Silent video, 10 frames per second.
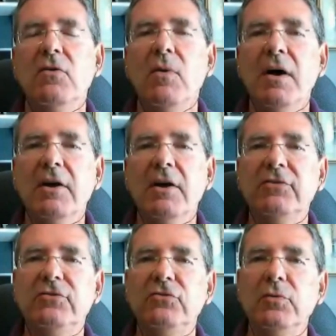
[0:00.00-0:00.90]
you want
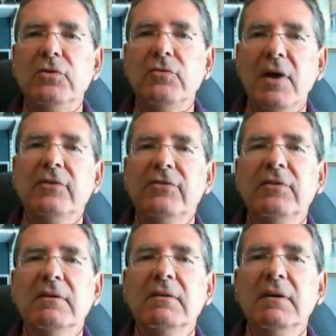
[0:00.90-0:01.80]
us to address.